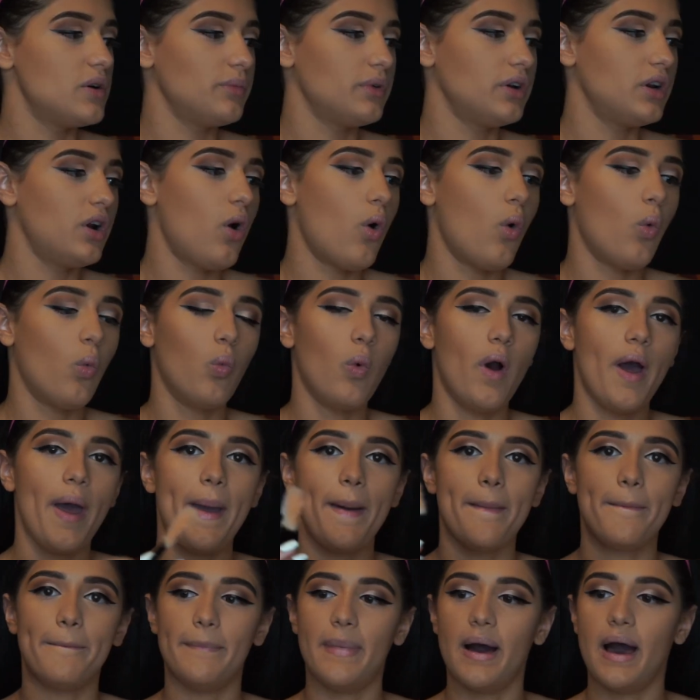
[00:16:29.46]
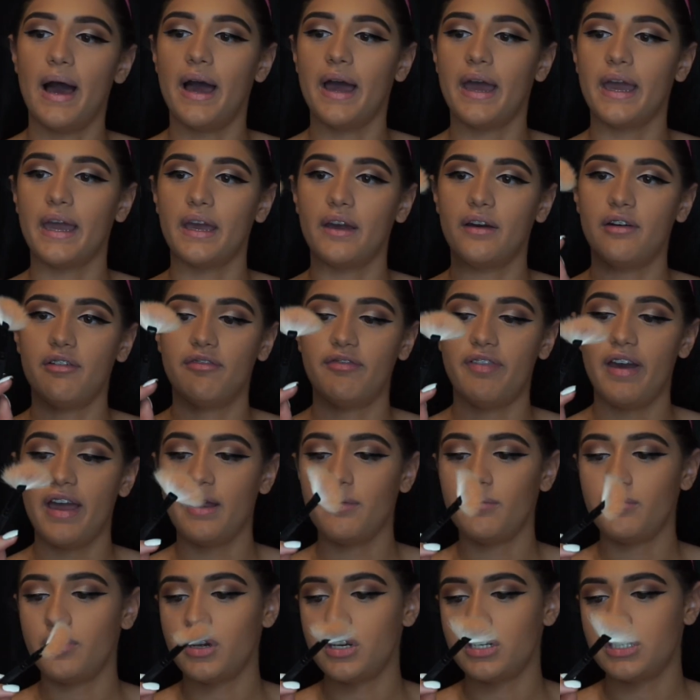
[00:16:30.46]
I'm going to wet my
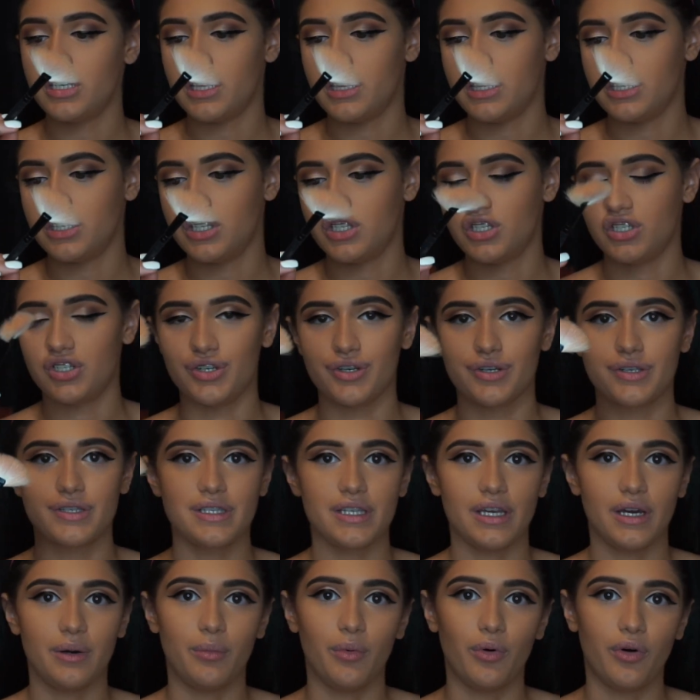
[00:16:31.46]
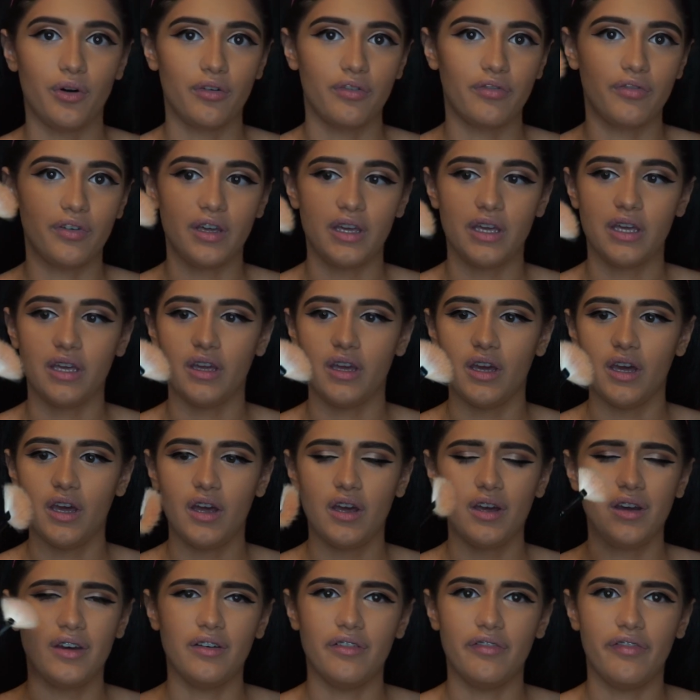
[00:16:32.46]
fan brush, and this is just a Morphe
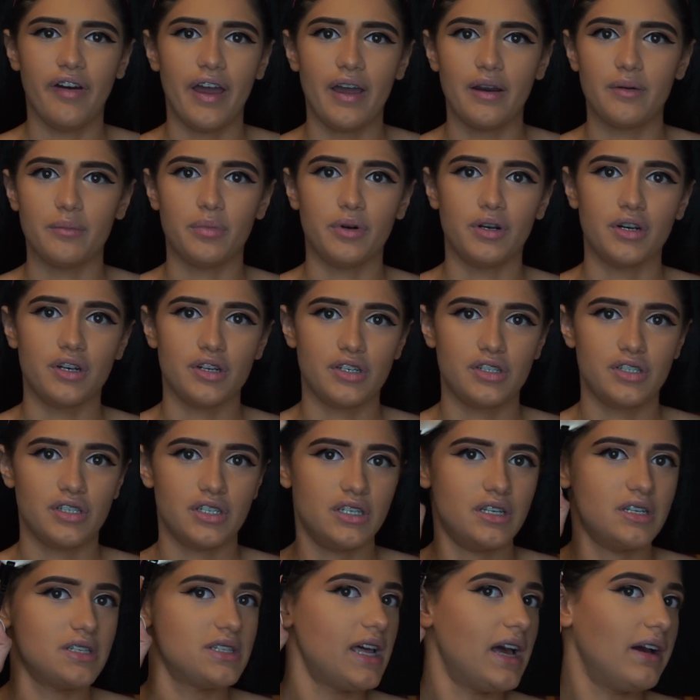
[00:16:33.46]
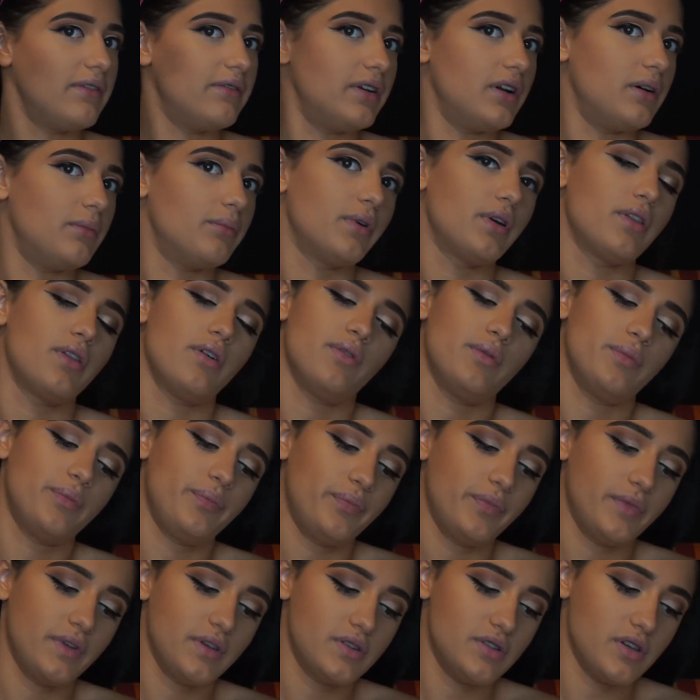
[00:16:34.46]
fan brush. It doesn't have a number though.
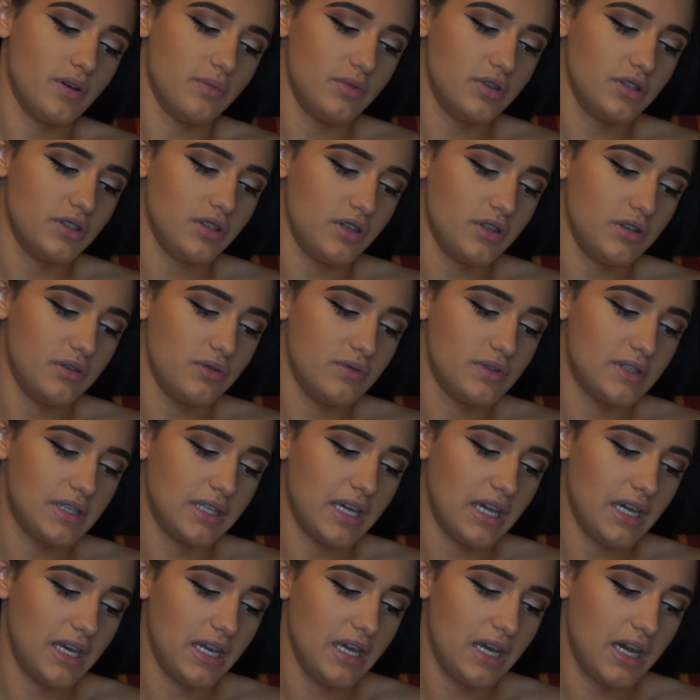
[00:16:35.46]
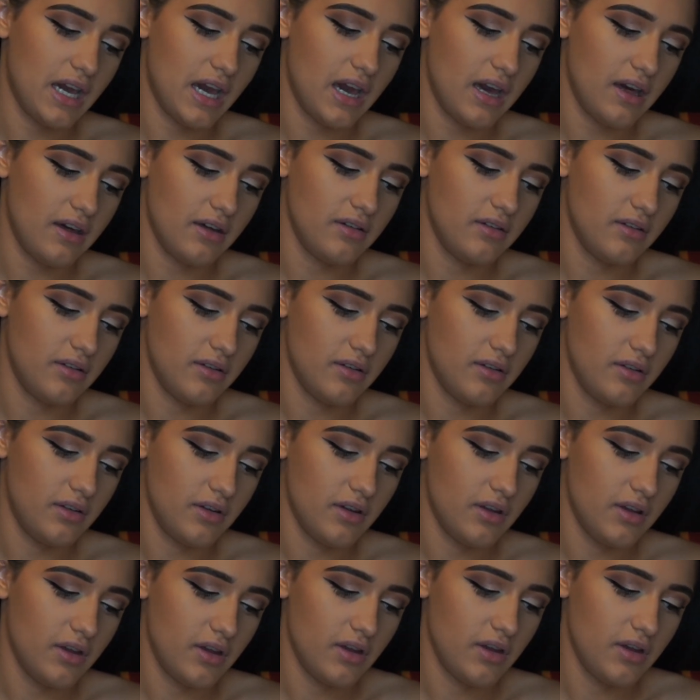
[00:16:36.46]
So I'm just going to use Kitty Cat.
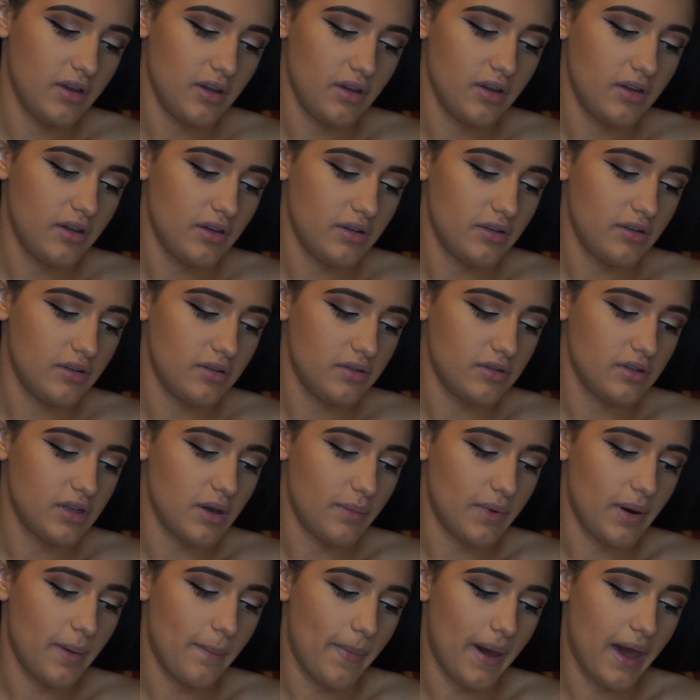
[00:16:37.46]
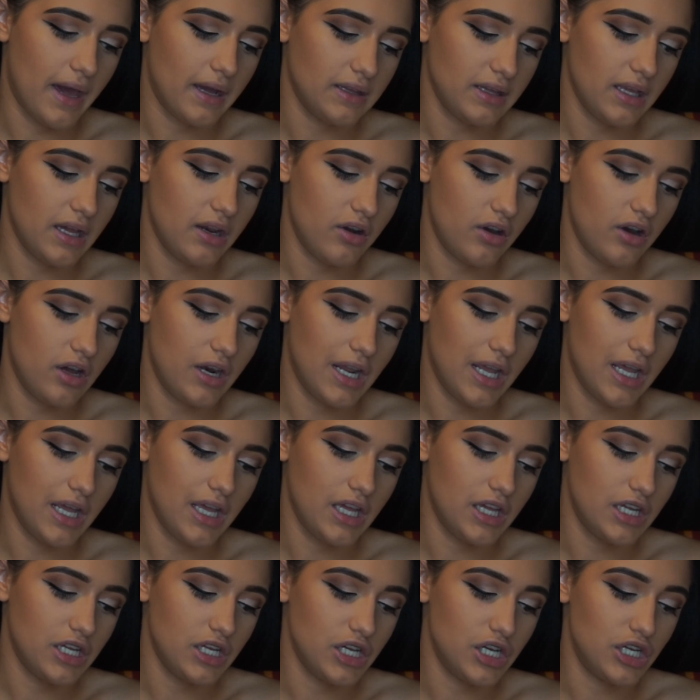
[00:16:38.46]
I'm going to pack that on
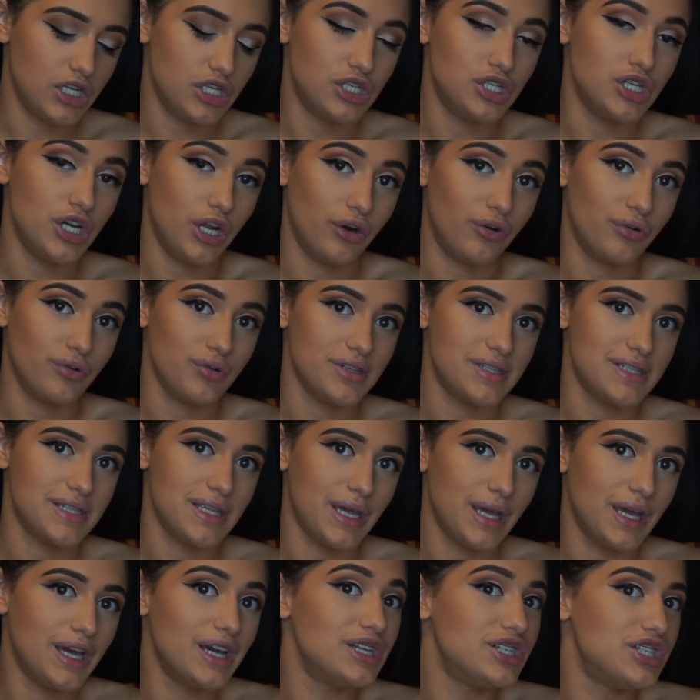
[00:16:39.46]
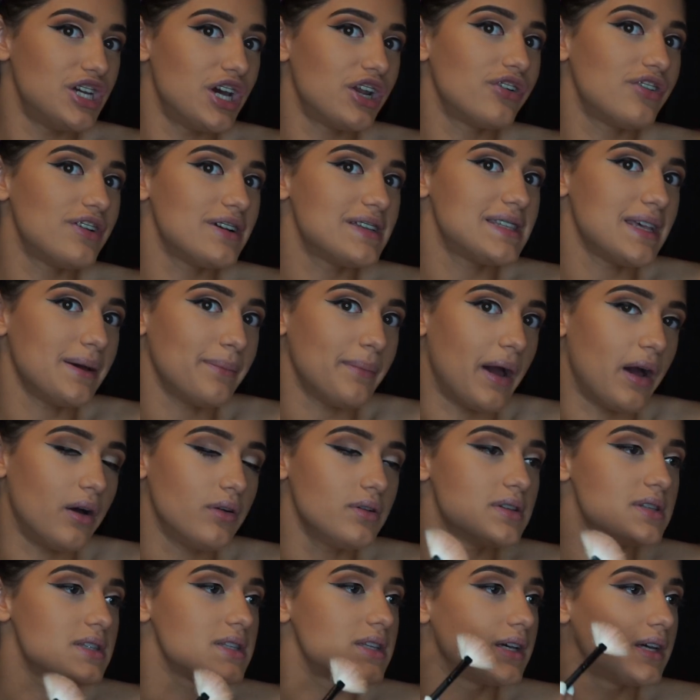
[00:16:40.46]
a generous
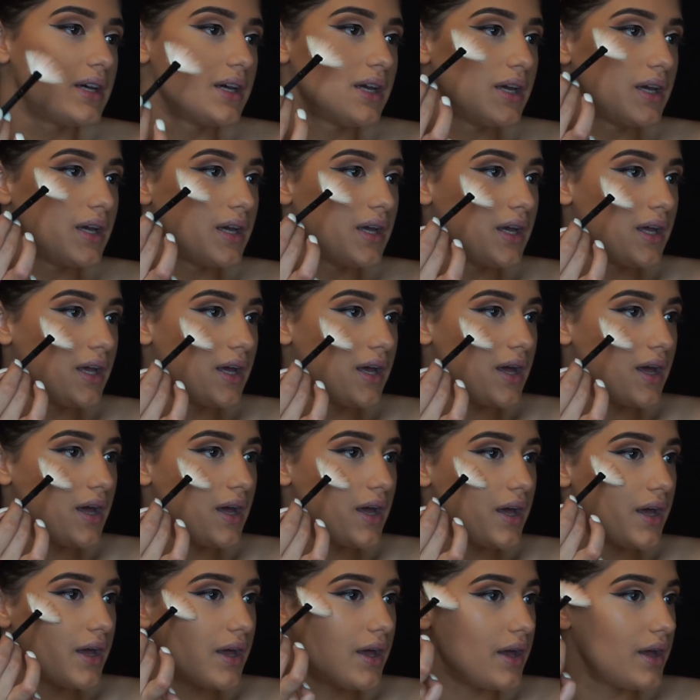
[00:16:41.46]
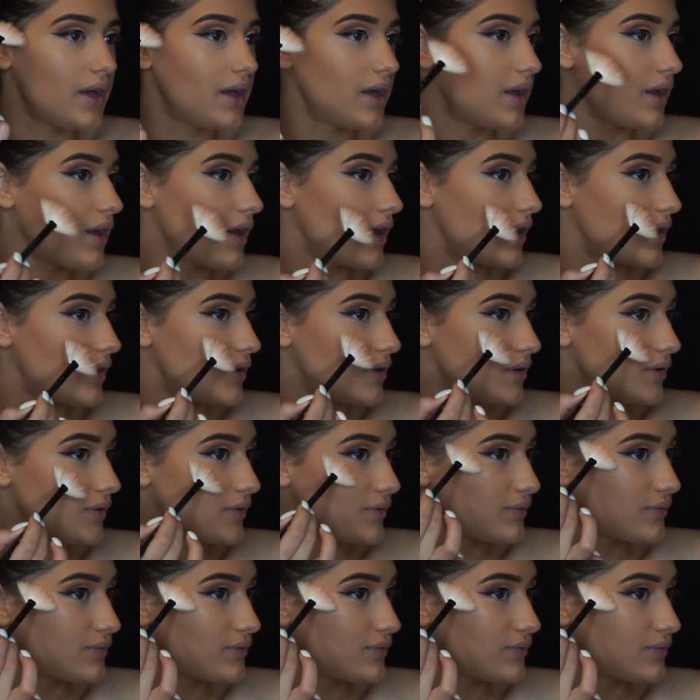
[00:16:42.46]
amount. And